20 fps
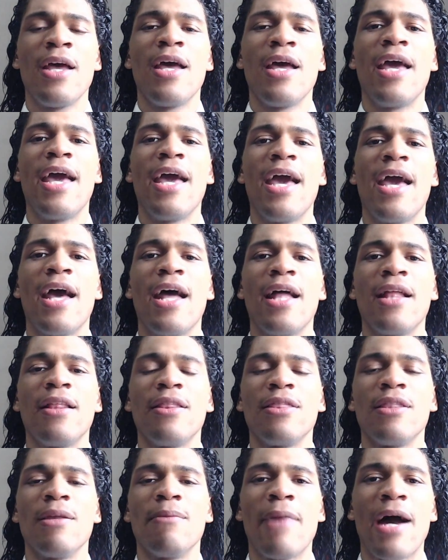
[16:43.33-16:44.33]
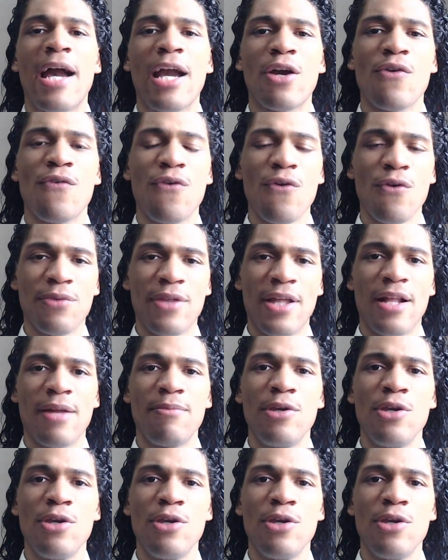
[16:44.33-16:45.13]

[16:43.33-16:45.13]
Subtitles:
and the microphone that I'm